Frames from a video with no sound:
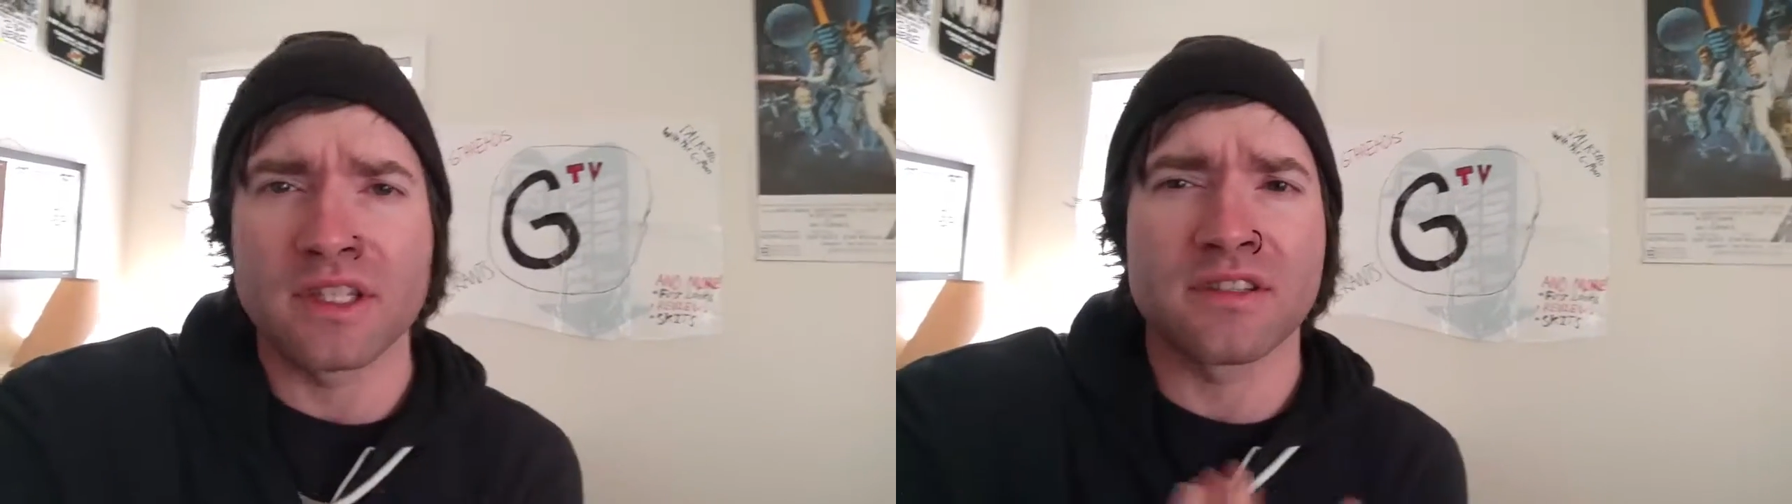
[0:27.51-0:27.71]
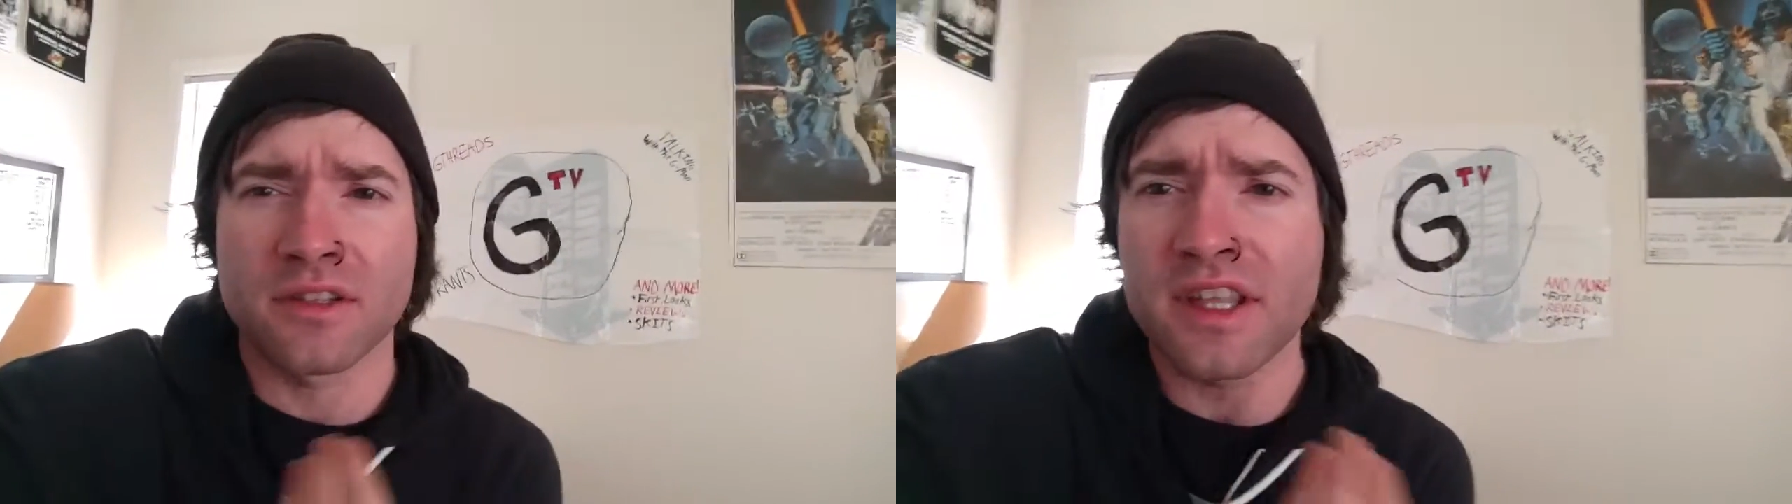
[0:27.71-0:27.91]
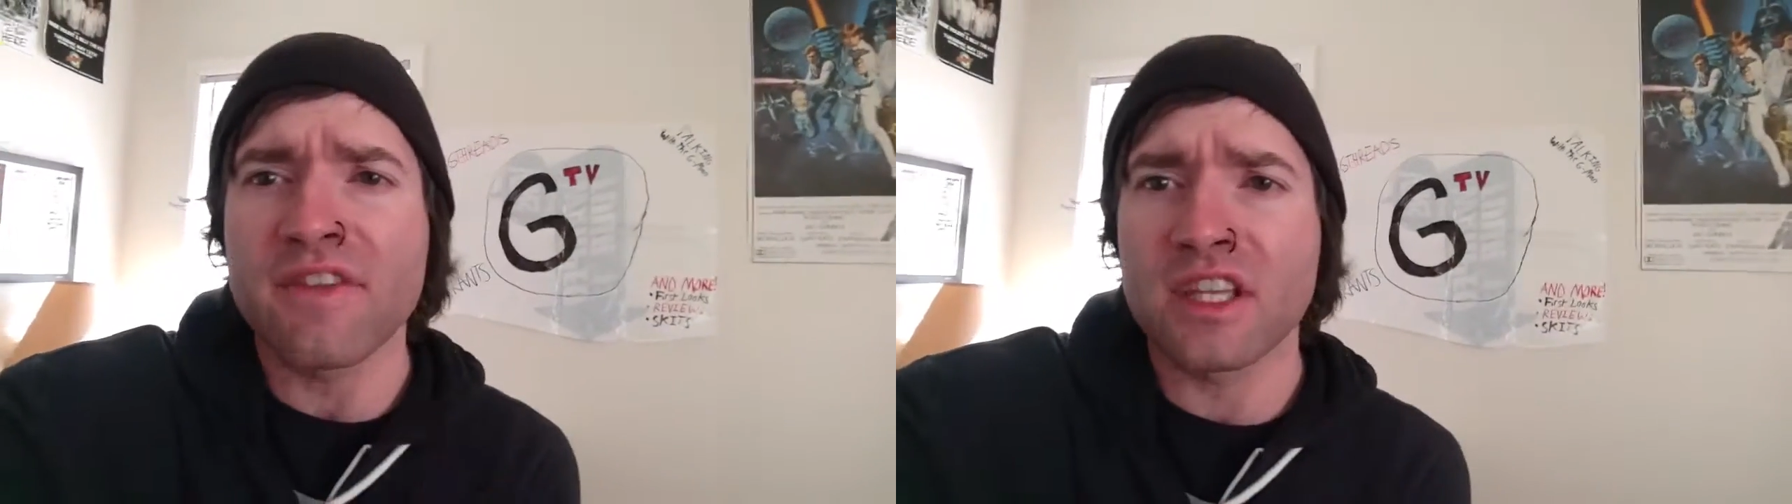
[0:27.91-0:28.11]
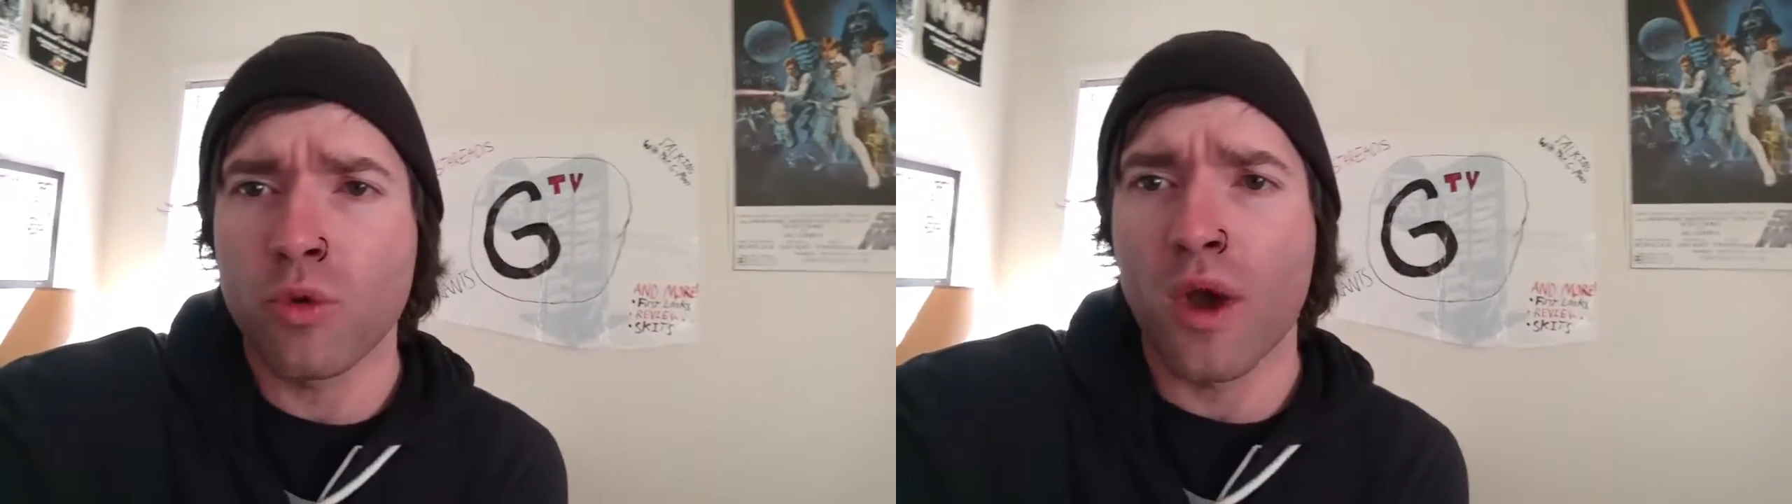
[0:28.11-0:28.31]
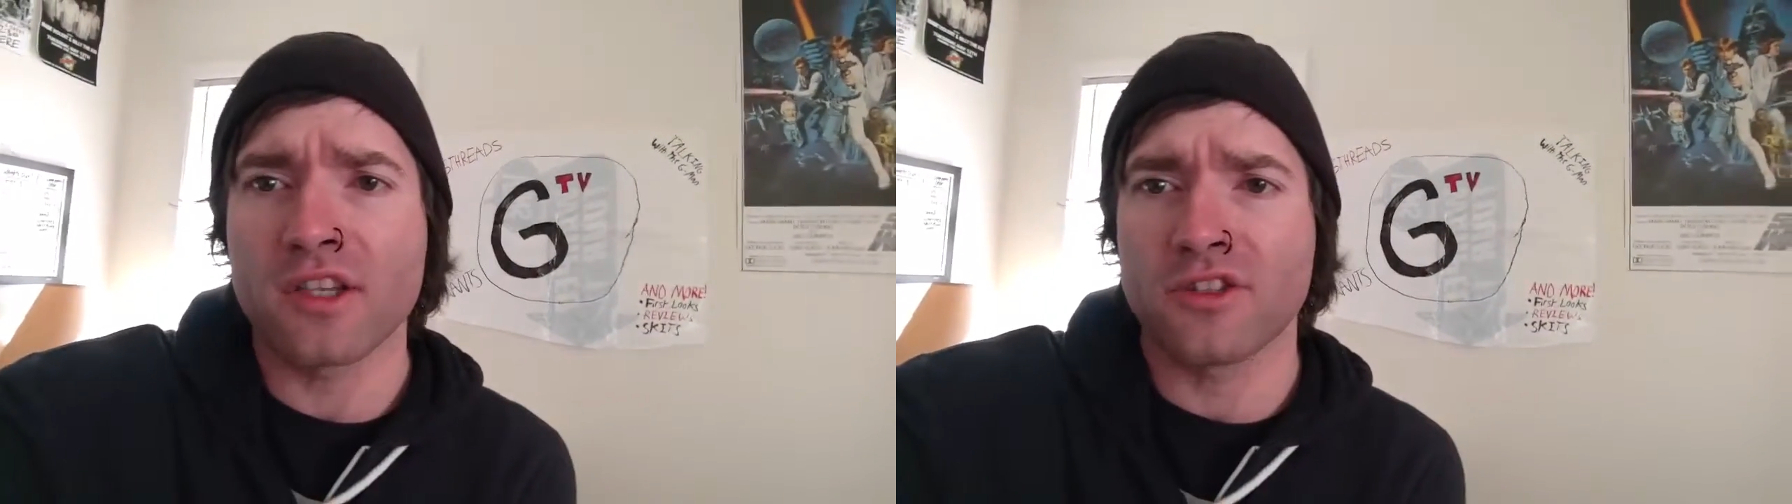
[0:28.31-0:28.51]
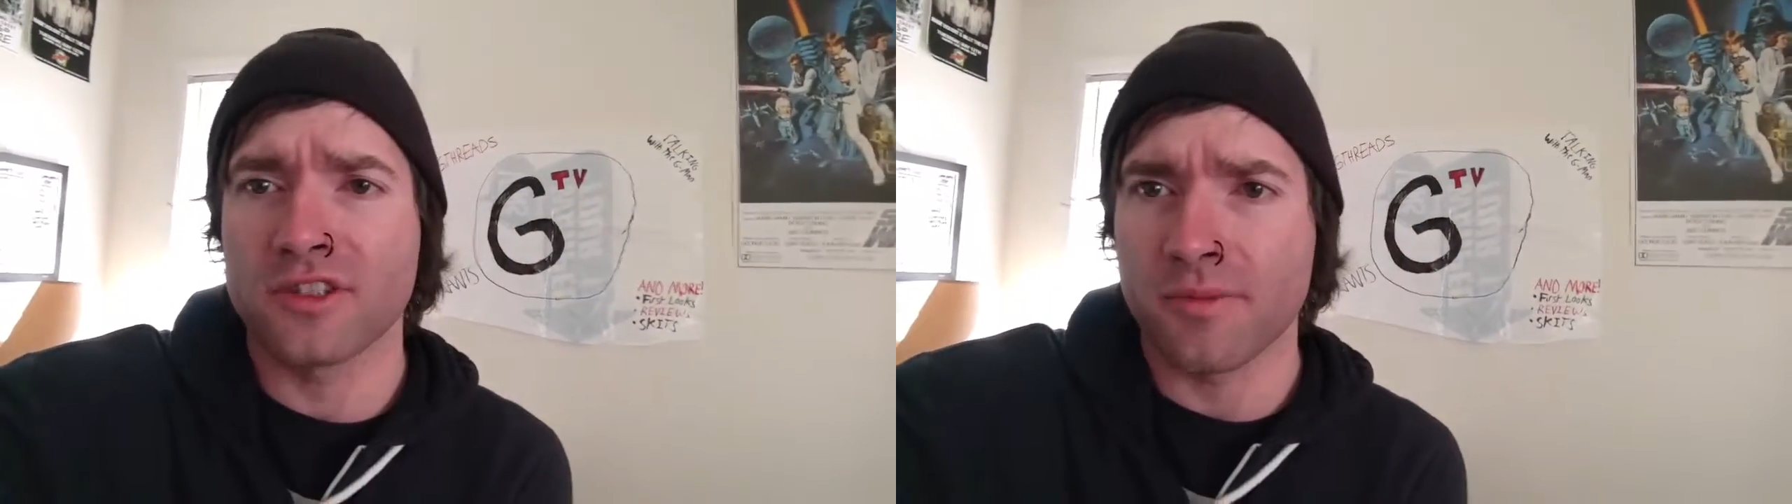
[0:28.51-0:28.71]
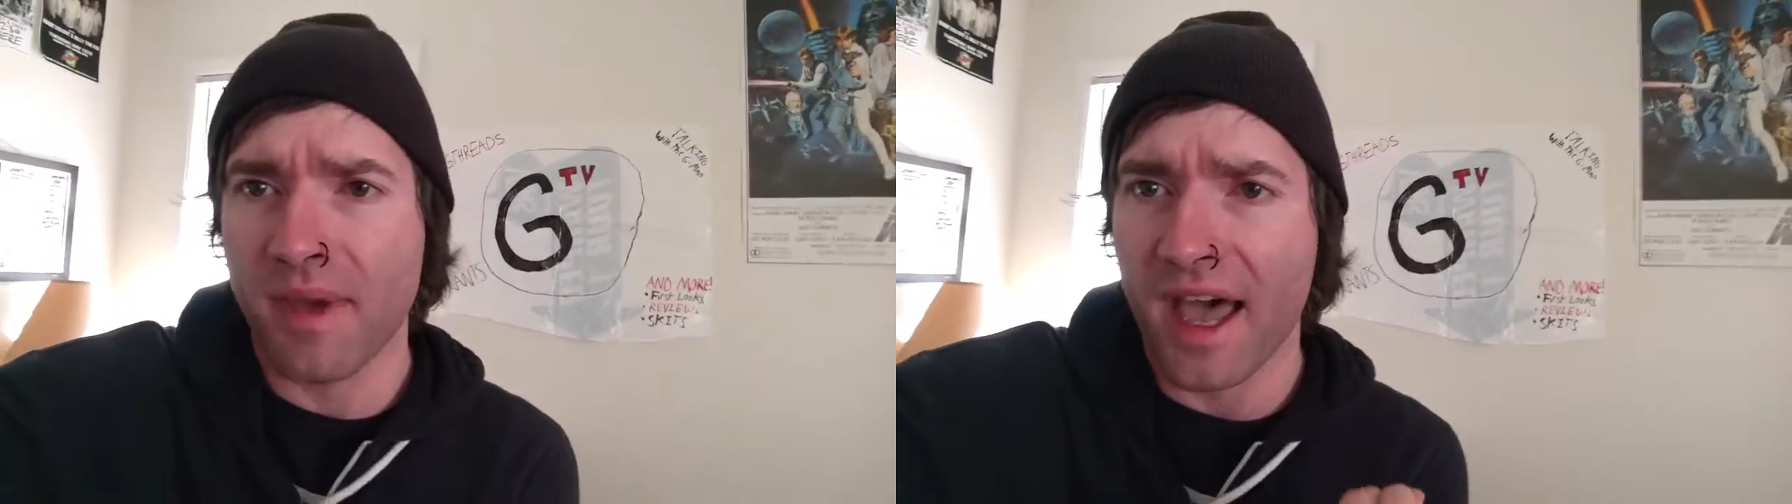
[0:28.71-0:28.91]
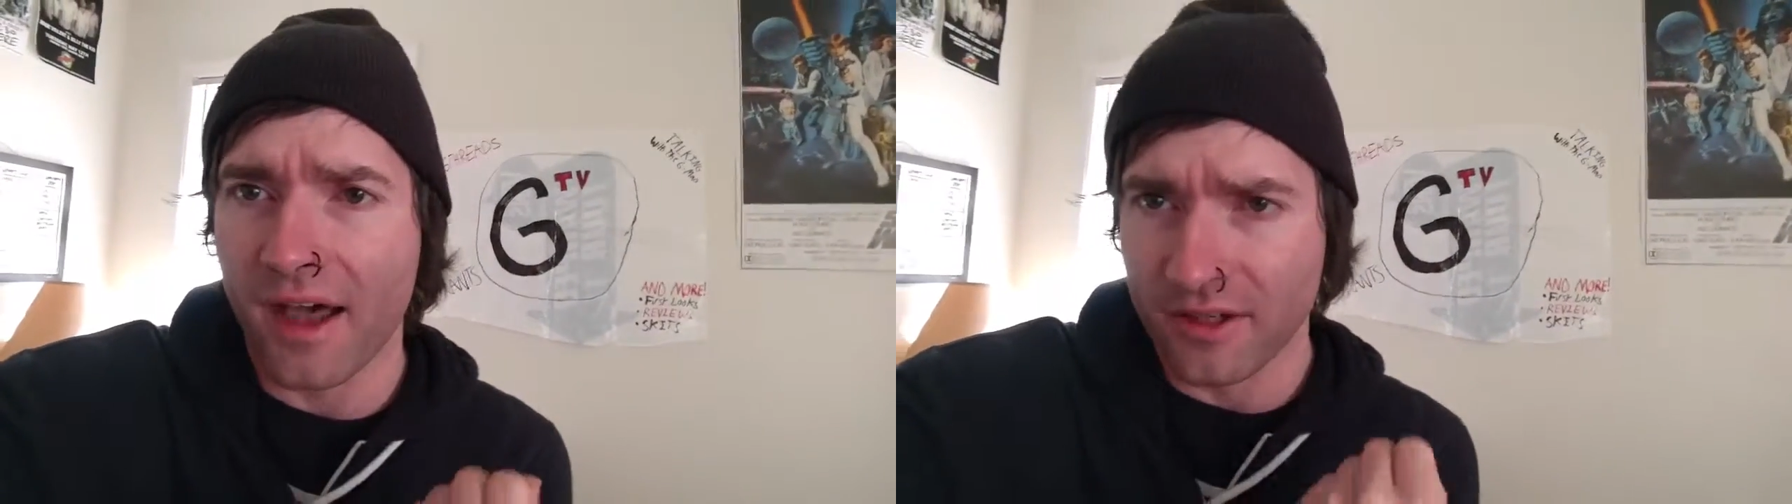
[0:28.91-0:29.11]
it's leaving questions
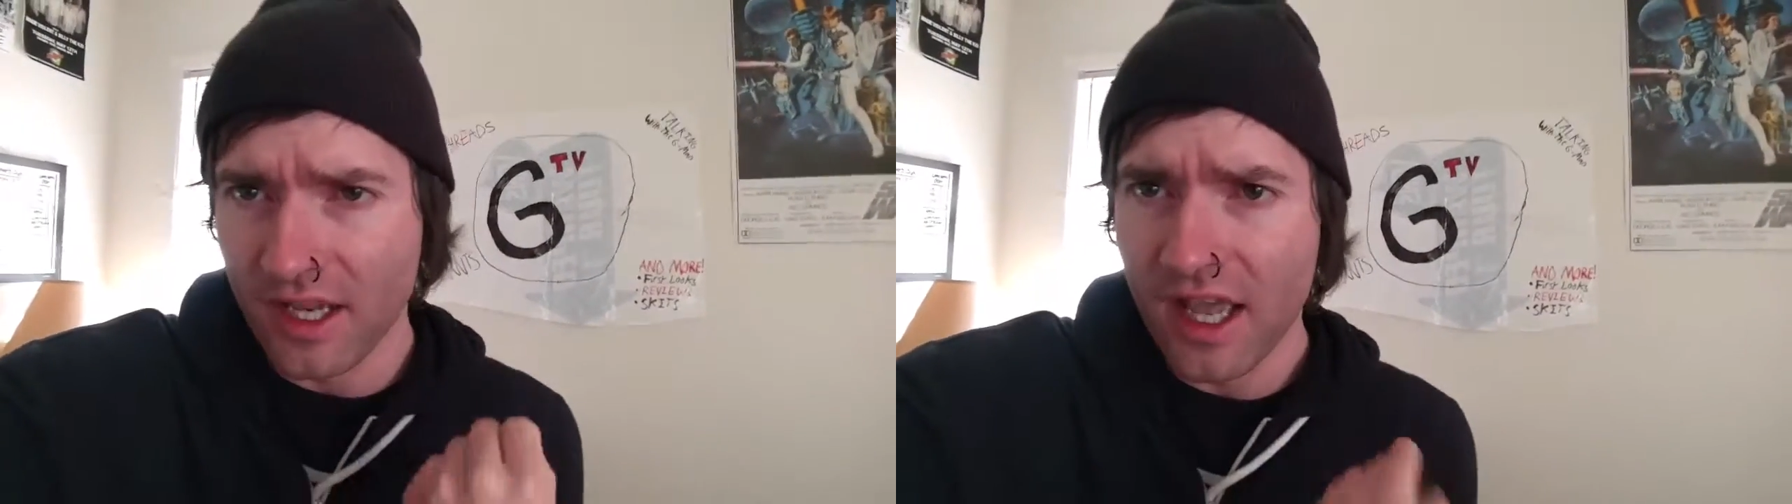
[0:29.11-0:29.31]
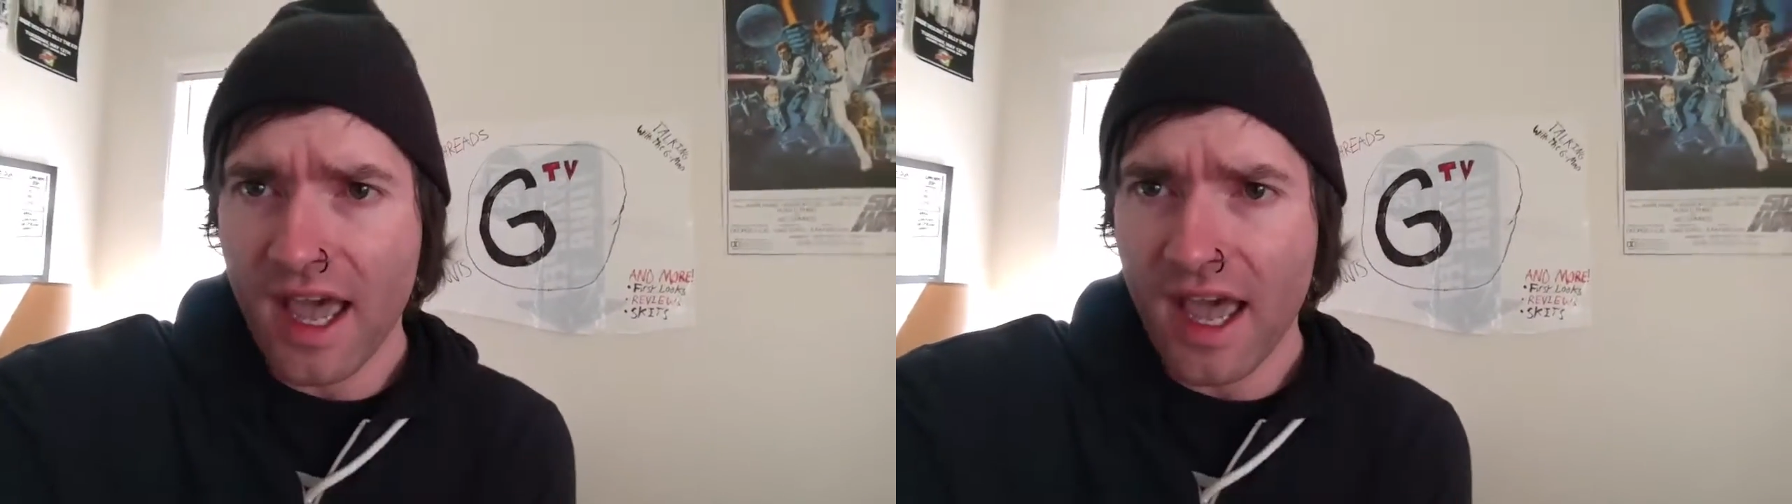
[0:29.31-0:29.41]
about